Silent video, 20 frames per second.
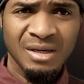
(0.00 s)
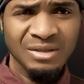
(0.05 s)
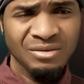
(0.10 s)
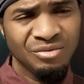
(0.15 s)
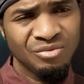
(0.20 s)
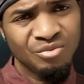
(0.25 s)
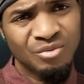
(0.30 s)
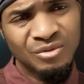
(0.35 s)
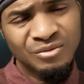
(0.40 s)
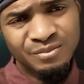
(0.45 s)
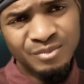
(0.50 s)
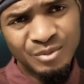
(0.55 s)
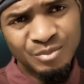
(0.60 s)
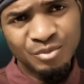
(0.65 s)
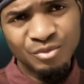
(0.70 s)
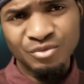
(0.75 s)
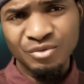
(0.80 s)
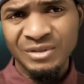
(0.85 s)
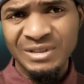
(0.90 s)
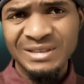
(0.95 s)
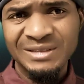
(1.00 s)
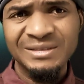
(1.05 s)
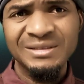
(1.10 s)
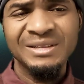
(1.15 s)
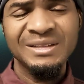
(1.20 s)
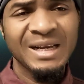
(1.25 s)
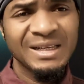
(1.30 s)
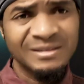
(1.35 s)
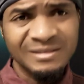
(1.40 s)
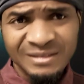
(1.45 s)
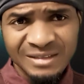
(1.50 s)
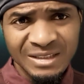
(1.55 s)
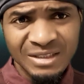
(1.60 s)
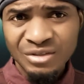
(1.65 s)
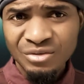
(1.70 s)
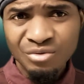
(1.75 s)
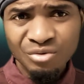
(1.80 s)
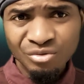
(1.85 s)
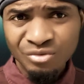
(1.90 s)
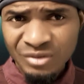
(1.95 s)
I just want people to understand. Now,
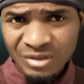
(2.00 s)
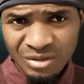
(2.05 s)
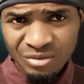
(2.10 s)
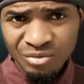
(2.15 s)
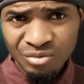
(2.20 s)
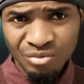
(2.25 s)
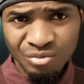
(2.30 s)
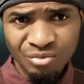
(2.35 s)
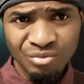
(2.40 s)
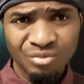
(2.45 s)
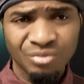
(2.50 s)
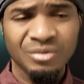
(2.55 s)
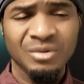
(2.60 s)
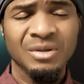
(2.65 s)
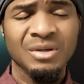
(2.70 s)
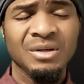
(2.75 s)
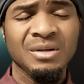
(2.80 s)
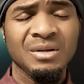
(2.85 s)
steal, you go steal.